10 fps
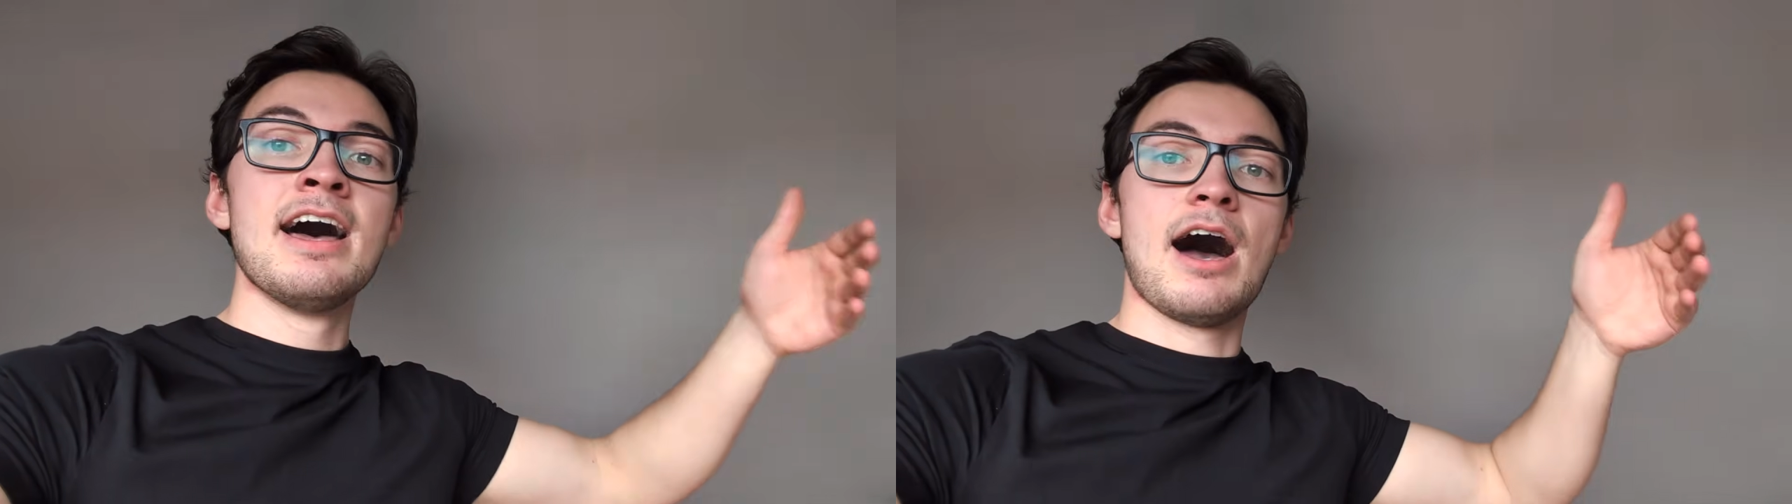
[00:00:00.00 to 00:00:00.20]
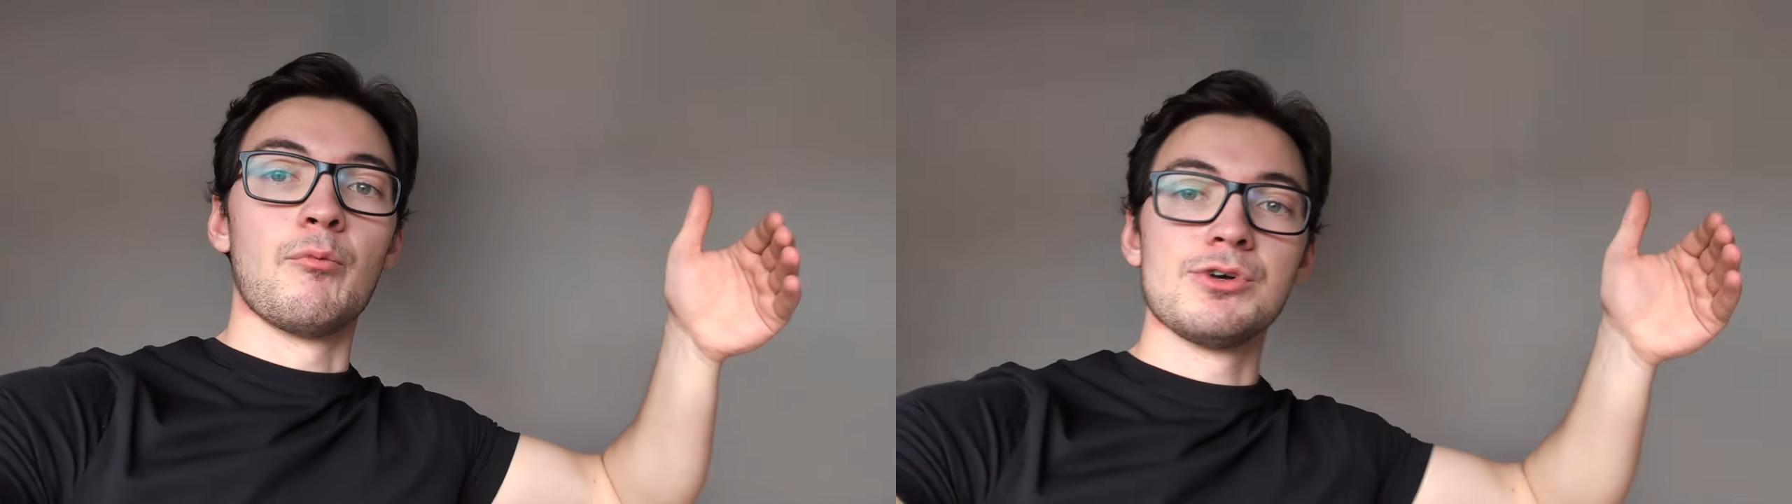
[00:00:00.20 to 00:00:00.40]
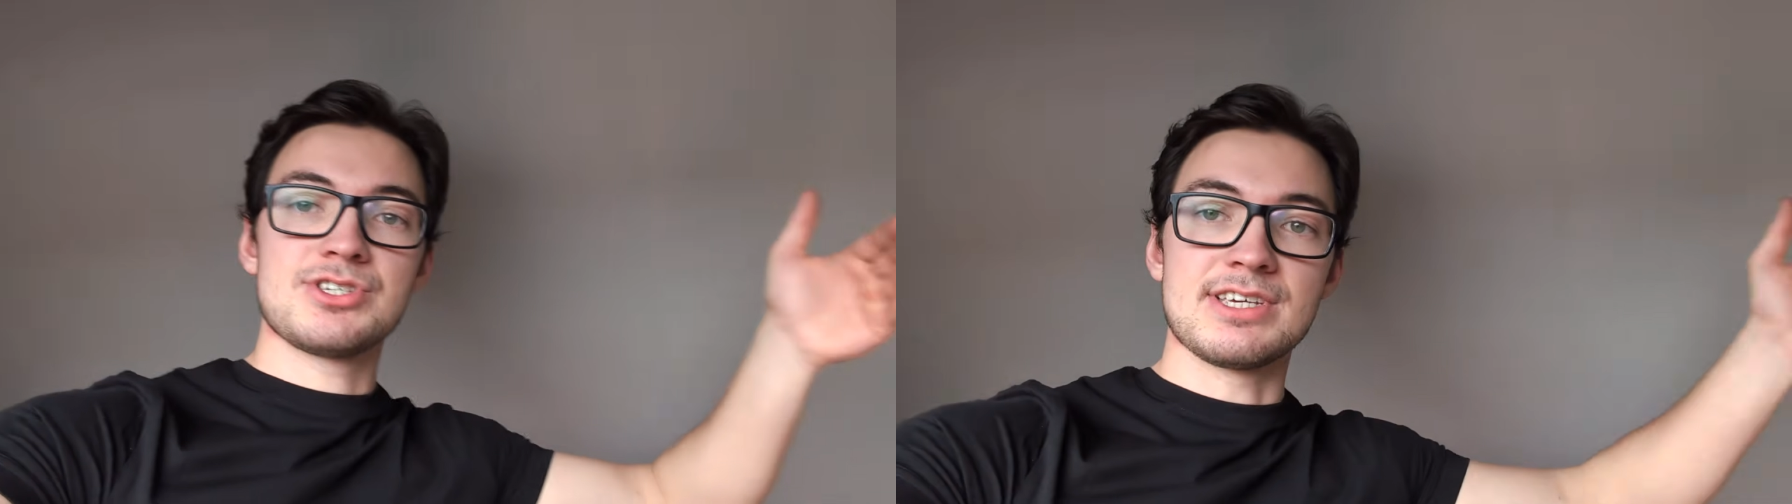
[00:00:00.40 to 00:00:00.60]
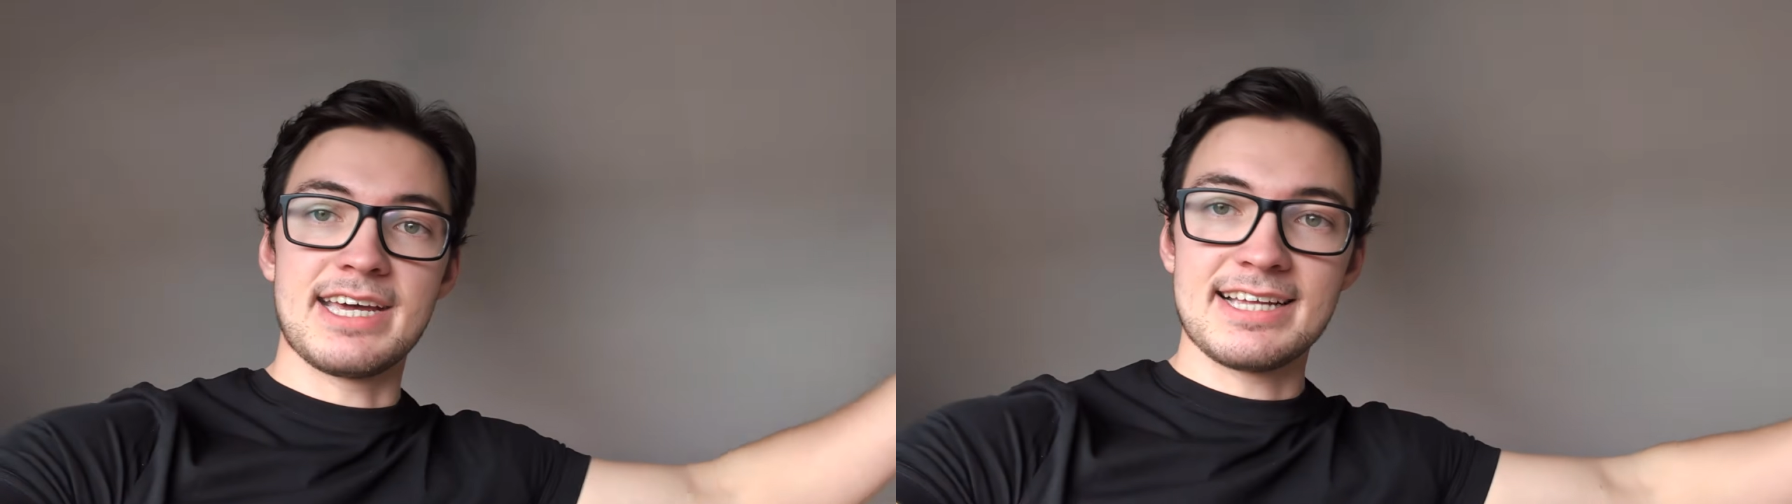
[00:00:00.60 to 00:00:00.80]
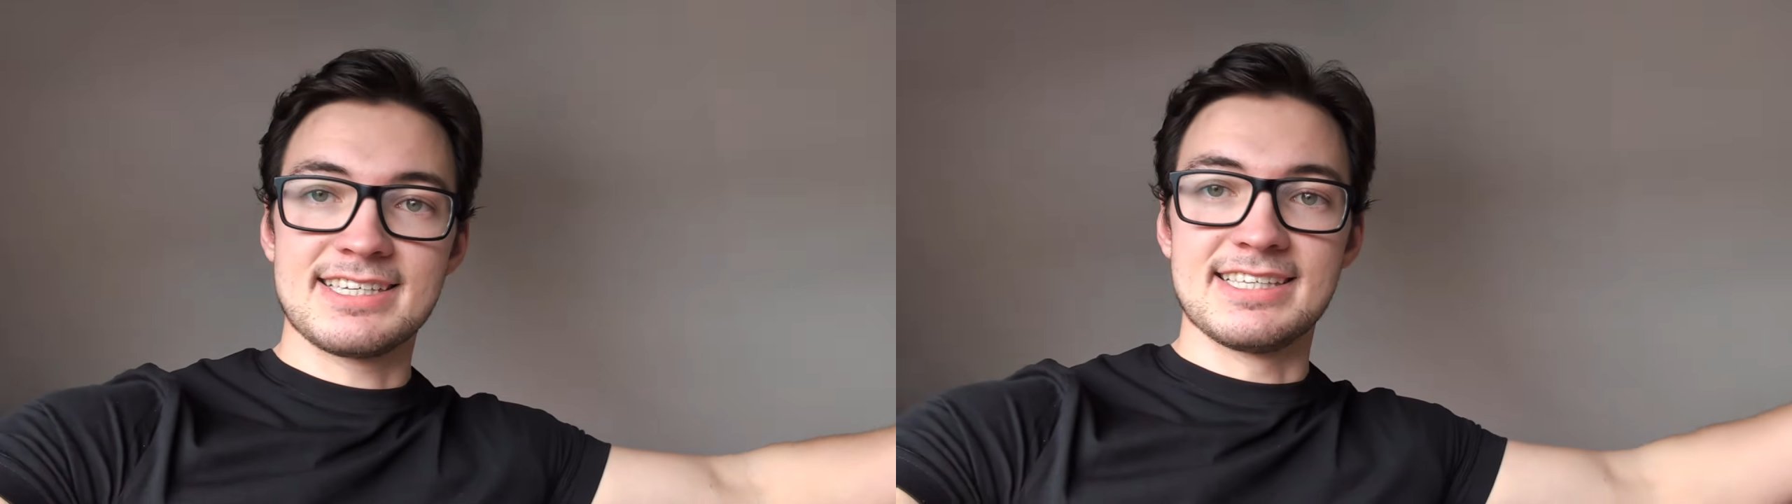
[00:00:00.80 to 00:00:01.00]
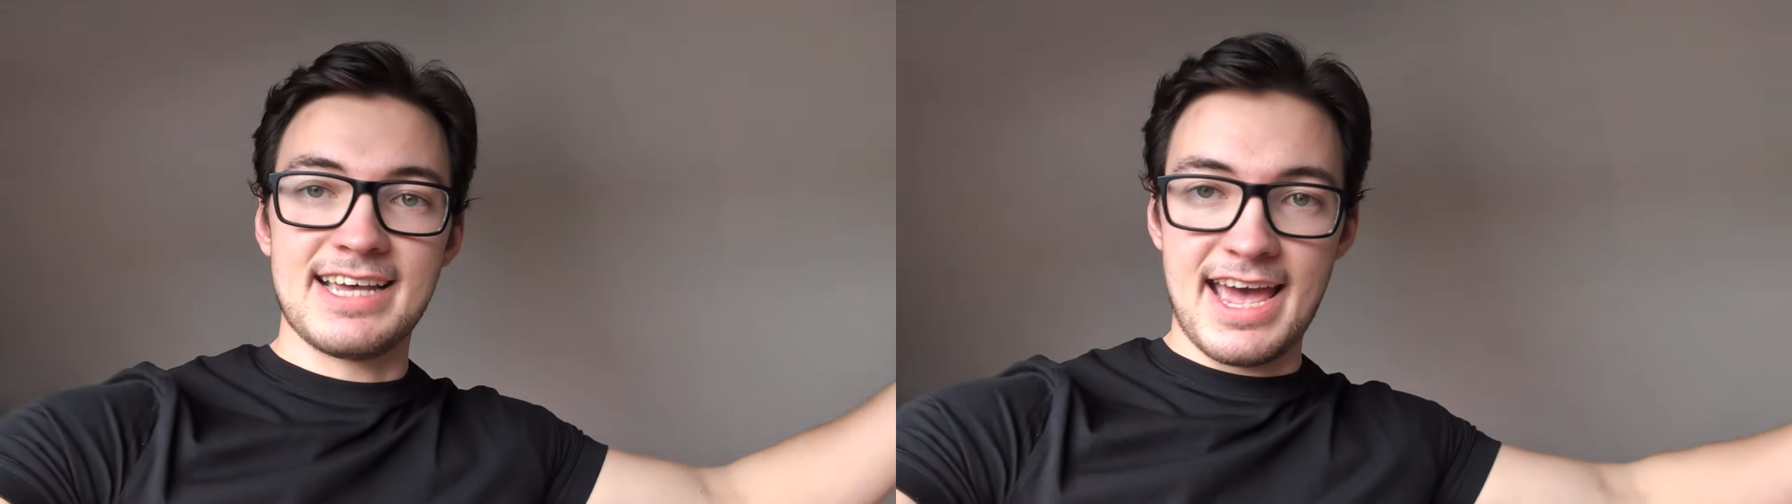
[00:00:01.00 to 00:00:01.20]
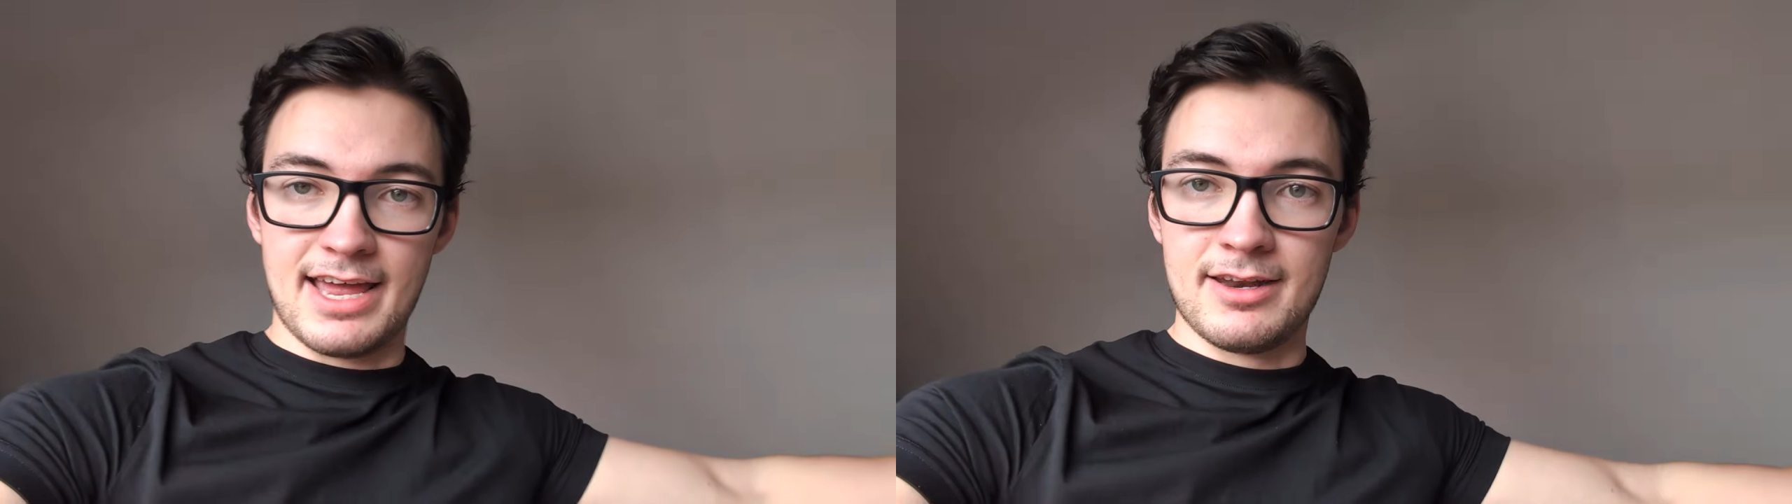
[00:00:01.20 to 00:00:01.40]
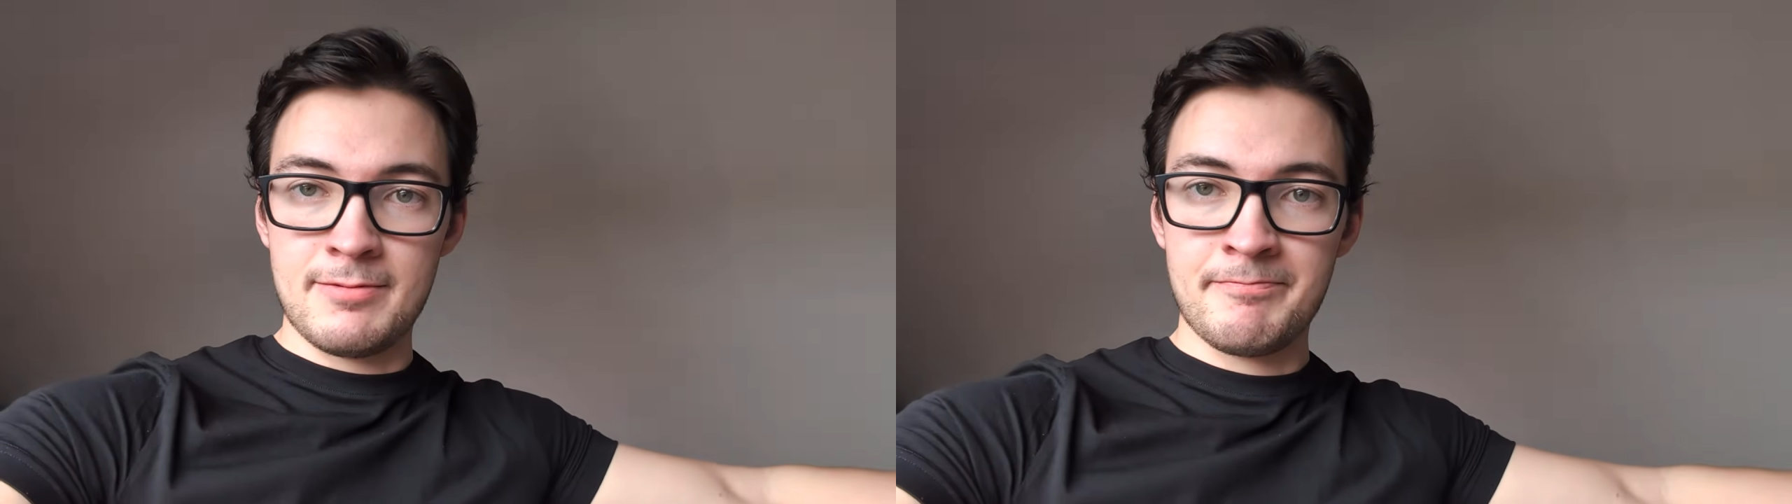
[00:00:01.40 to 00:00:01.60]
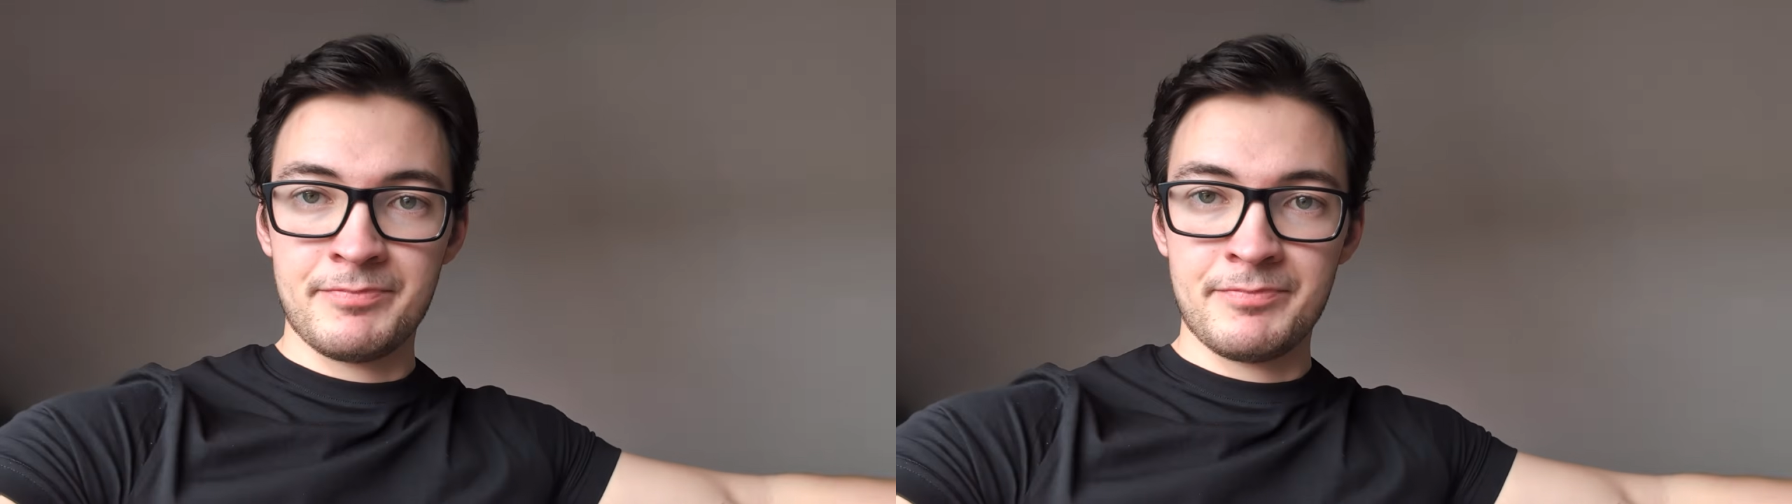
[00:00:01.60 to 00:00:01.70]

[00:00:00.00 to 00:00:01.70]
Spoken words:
And once you get to 10,